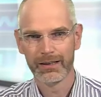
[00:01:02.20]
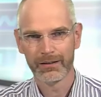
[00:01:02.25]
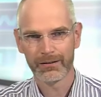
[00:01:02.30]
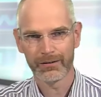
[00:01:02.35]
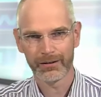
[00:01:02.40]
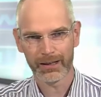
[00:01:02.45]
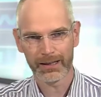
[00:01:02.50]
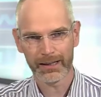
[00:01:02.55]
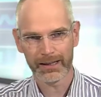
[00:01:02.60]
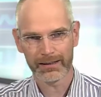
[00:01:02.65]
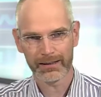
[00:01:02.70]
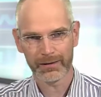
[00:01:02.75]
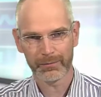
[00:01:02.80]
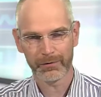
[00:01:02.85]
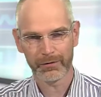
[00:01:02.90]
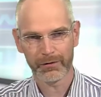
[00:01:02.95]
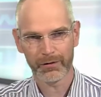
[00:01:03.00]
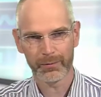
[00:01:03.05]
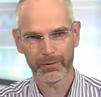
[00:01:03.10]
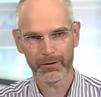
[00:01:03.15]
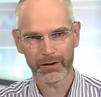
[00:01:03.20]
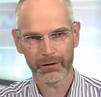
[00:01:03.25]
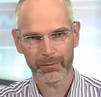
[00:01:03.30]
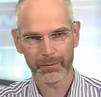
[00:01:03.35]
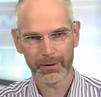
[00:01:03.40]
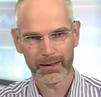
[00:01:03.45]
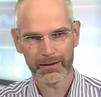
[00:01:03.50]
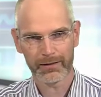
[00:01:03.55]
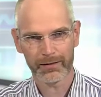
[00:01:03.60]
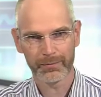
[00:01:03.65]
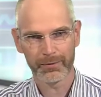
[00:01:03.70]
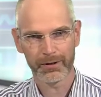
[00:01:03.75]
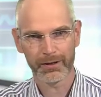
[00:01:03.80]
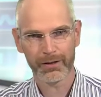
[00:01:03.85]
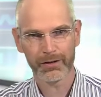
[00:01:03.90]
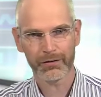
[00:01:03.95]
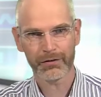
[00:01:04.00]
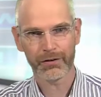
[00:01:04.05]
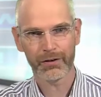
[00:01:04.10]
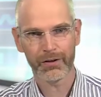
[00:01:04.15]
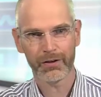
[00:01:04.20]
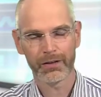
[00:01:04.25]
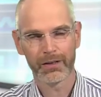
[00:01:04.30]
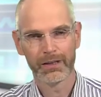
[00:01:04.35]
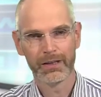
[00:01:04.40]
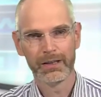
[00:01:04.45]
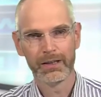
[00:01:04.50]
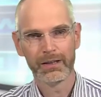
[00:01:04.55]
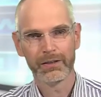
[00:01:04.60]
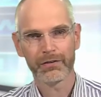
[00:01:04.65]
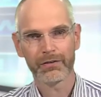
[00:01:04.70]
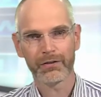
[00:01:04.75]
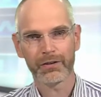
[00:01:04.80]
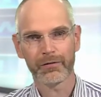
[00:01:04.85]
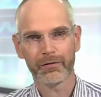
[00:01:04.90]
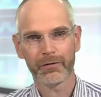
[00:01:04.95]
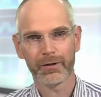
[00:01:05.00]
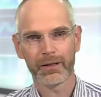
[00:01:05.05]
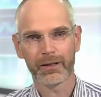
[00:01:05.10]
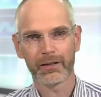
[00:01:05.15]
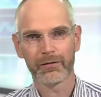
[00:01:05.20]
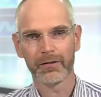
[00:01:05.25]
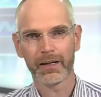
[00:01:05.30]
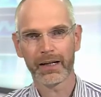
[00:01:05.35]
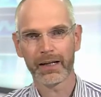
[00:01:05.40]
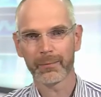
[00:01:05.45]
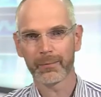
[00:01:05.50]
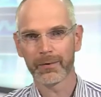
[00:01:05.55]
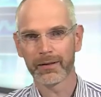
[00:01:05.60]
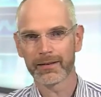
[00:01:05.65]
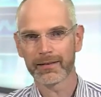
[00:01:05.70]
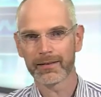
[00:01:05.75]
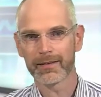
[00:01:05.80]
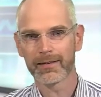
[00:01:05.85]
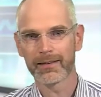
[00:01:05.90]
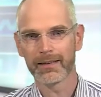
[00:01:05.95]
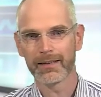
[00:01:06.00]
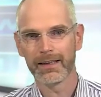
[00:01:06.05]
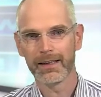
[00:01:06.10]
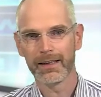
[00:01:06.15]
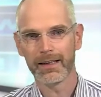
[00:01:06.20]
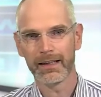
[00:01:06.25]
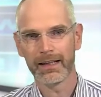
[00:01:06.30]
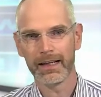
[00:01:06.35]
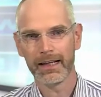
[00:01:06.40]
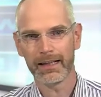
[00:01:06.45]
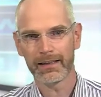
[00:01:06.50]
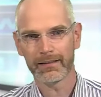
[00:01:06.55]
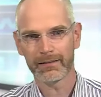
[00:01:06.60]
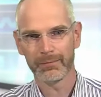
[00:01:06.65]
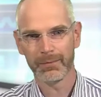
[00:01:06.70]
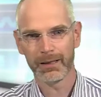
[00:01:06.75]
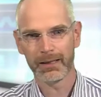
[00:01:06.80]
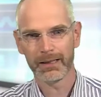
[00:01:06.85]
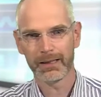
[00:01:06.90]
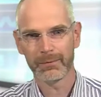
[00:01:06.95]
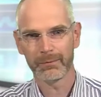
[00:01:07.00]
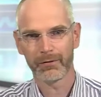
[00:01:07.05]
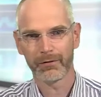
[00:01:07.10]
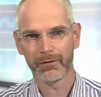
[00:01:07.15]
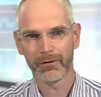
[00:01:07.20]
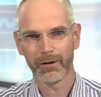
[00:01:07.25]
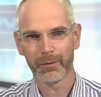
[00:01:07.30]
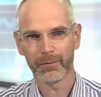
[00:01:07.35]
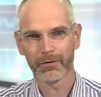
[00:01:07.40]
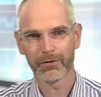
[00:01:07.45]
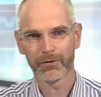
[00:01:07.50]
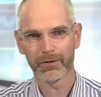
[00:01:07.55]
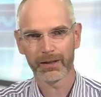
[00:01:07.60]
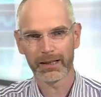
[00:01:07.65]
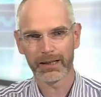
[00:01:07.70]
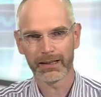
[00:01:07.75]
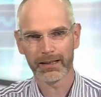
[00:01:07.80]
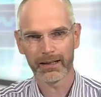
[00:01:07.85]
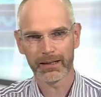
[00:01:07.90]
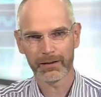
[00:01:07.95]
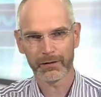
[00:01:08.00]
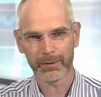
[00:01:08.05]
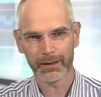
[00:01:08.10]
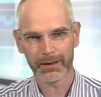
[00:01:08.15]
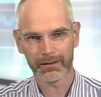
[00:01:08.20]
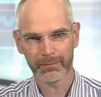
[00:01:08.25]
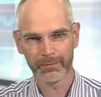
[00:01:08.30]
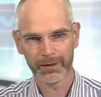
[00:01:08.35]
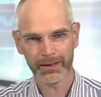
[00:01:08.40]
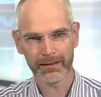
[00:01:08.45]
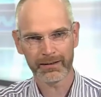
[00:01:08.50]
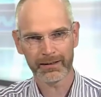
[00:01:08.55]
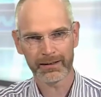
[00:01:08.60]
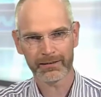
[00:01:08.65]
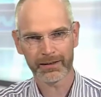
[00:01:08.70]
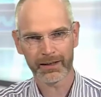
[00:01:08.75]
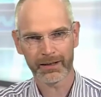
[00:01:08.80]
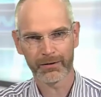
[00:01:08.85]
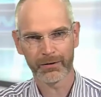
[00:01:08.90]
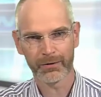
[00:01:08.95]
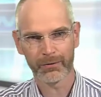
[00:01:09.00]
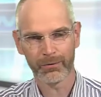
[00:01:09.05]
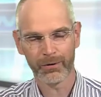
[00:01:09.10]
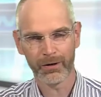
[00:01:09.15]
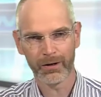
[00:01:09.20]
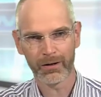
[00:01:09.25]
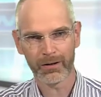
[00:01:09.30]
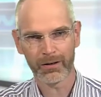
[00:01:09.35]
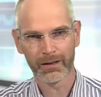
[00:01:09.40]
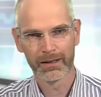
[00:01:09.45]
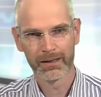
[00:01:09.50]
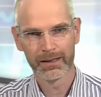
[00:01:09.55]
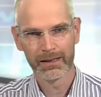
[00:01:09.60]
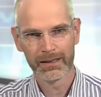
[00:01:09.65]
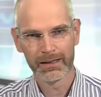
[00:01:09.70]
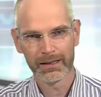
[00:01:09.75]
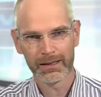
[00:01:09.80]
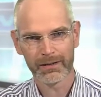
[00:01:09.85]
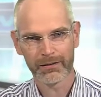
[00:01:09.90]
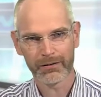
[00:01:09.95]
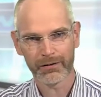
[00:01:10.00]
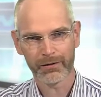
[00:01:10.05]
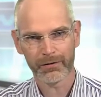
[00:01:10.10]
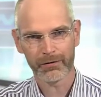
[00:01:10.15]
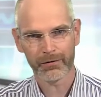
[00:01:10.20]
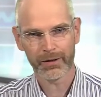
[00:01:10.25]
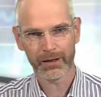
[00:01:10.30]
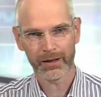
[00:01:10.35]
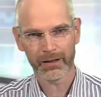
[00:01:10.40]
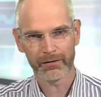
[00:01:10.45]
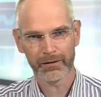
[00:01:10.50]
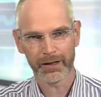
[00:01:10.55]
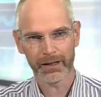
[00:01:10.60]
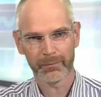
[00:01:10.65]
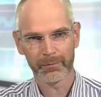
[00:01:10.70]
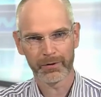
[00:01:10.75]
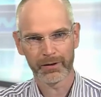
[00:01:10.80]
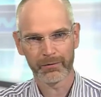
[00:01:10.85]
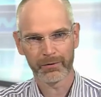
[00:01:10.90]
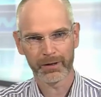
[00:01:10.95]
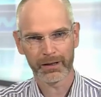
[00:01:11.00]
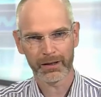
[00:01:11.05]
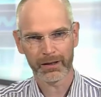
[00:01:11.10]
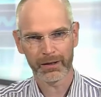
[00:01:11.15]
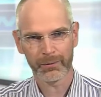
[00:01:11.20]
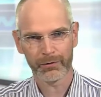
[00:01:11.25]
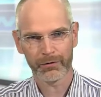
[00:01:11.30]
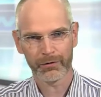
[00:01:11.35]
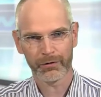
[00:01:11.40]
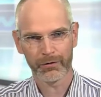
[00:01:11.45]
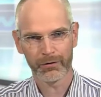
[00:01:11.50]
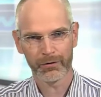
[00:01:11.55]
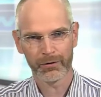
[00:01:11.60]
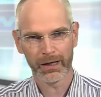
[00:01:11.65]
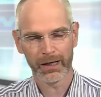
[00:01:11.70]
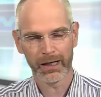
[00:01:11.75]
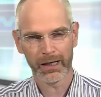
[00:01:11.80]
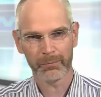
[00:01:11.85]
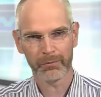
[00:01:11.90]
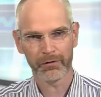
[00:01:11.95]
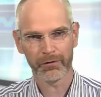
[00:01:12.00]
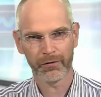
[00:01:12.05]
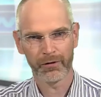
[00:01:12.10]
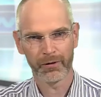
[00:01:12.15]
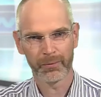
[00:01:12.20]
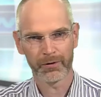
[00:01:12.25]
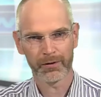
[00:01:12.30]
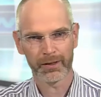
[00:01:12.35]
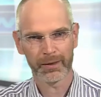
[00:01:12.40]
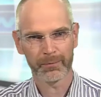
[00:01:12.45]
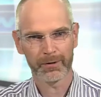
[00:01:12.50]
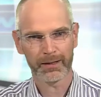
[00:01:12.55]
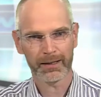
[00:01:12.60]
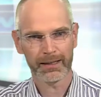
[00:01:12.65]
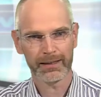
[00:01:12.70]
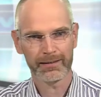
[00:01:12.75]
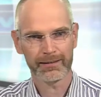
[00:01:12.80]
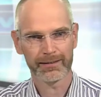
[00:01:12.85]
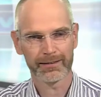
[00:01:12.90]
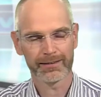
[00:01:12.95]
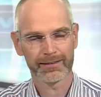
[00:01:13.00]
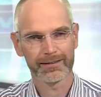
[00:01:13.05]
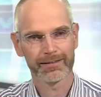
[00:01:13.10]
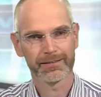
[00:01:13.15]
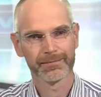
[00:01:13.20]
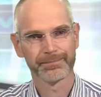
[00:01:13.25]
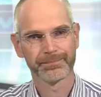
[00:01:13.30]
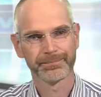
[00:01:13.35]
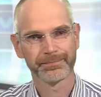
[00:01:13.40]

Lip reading: related performance aspects, but also software development has many performance related aspects. Many things can go wrong in software development when it comes to high performance applications.